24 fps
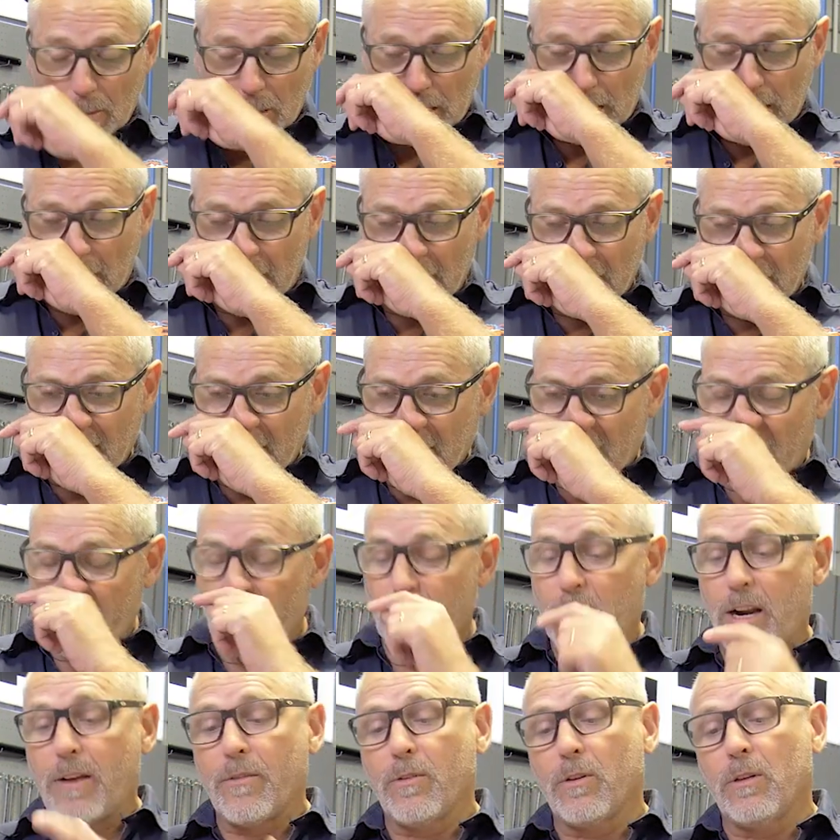Changing the
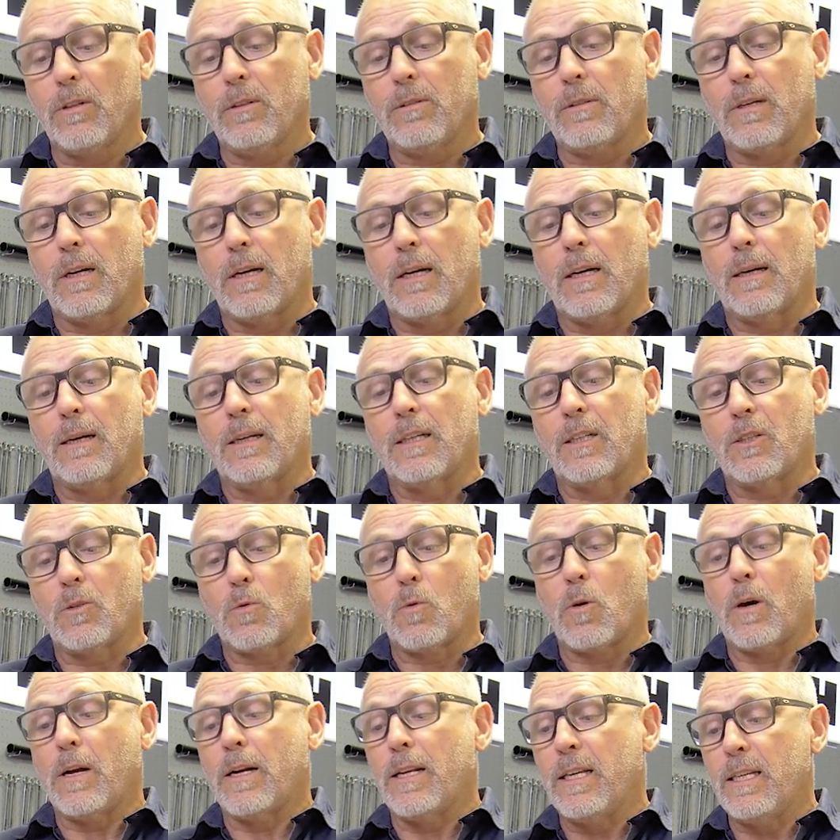travel is
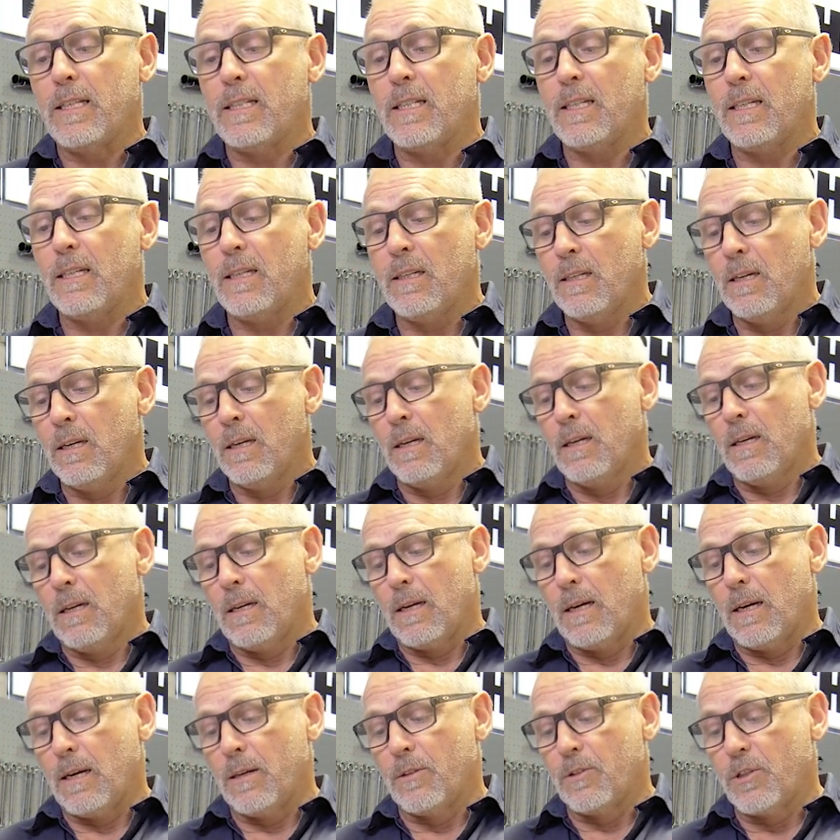quite easy.
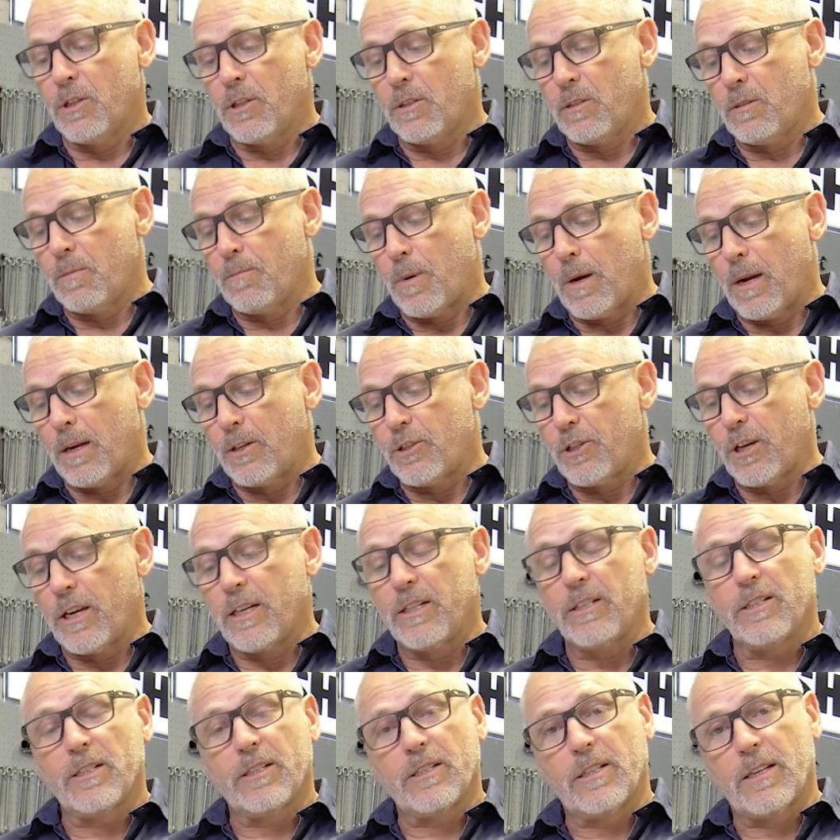Just by
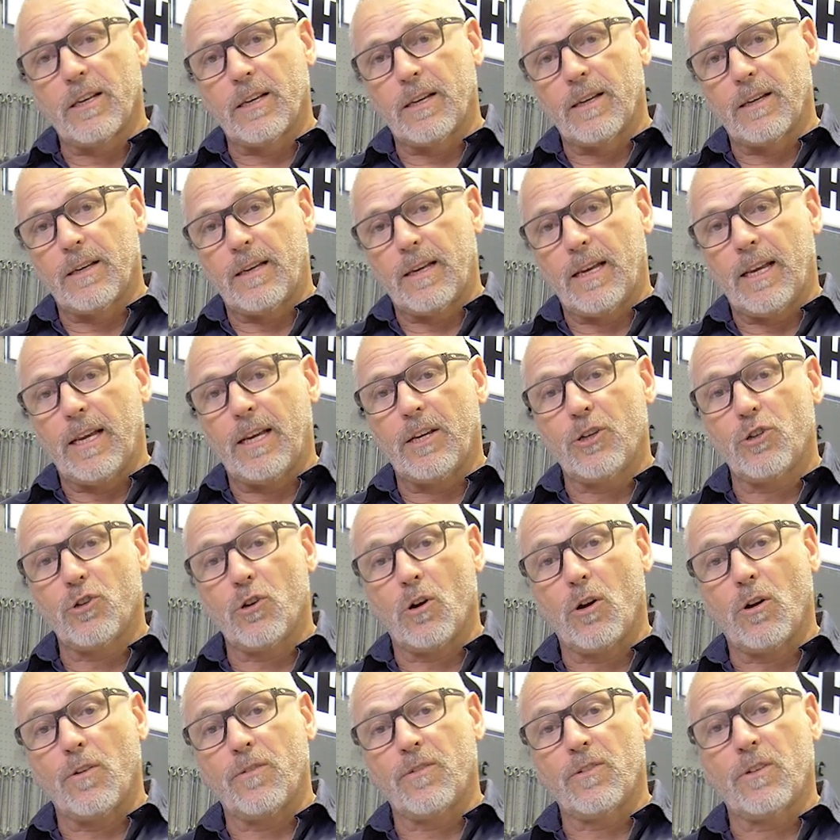changing the air
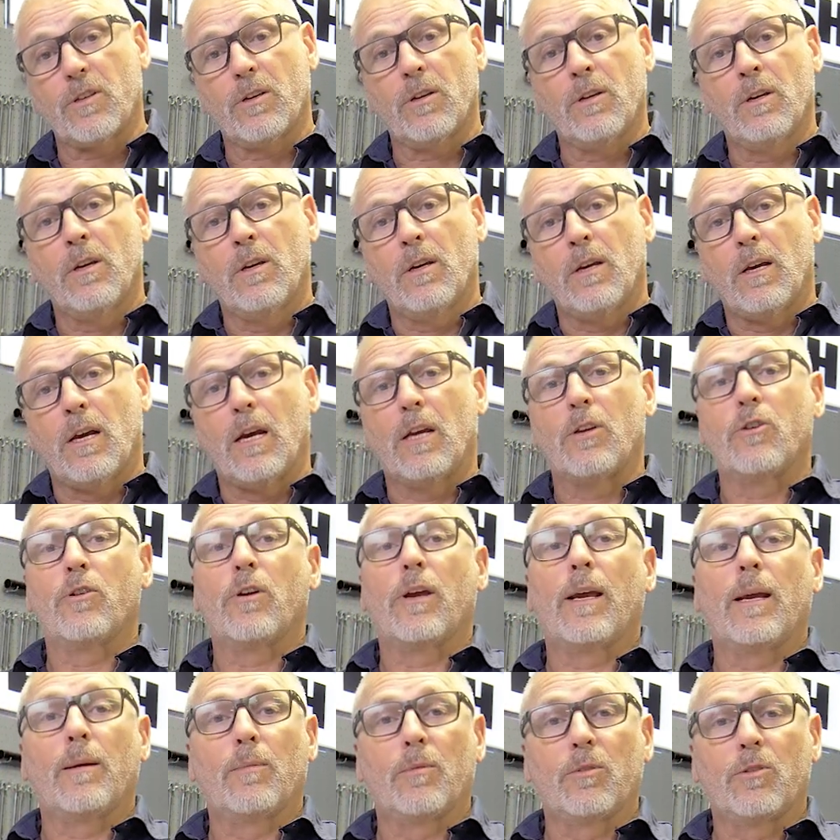shaft,
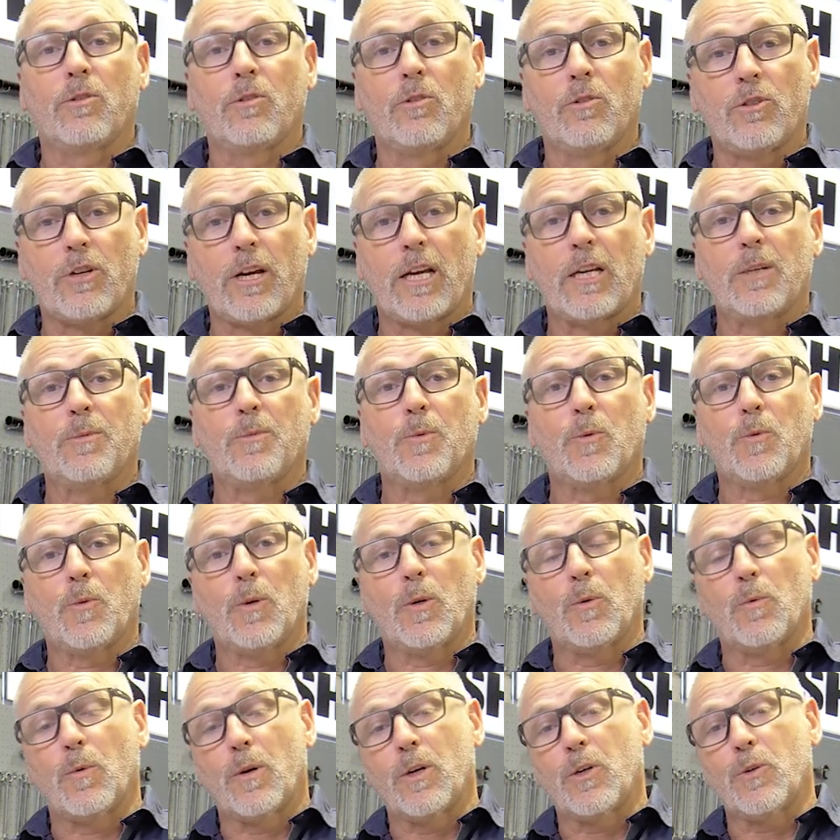you're able to change
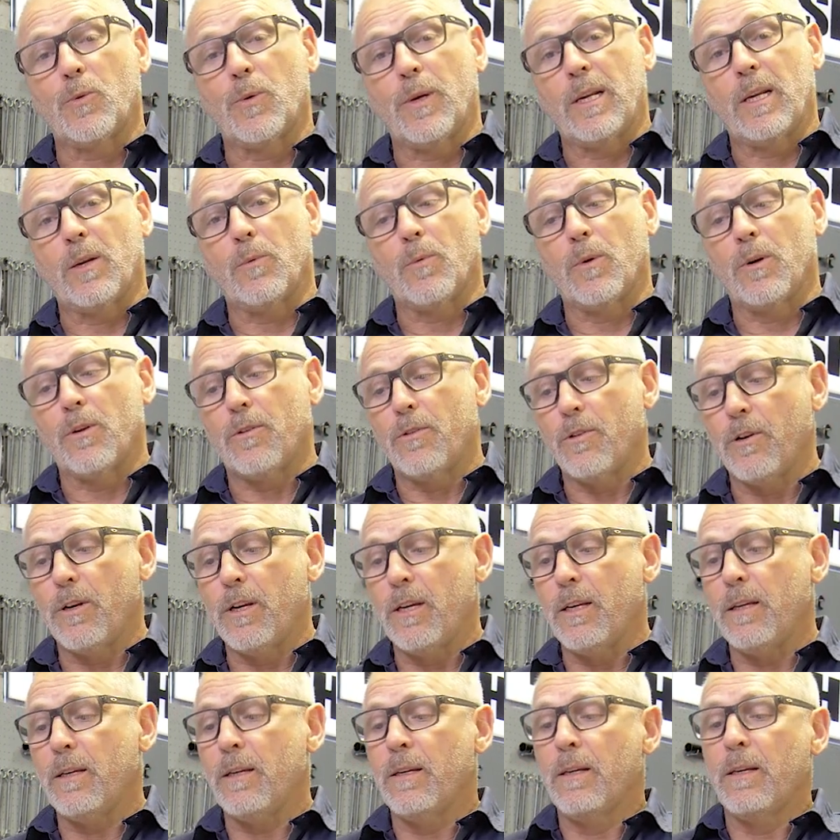between 120 and
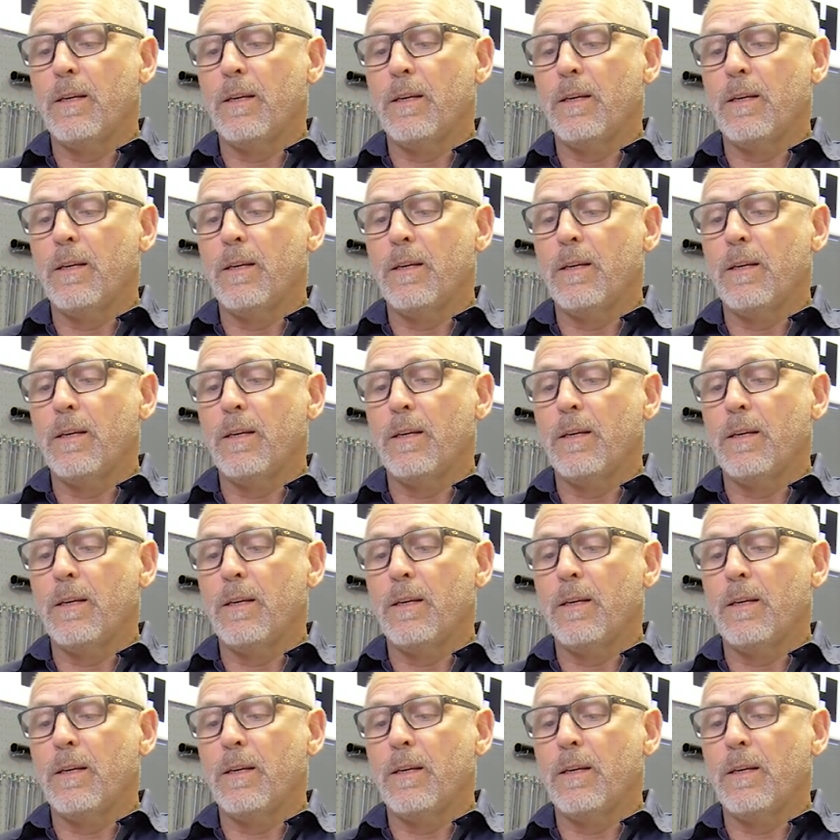130.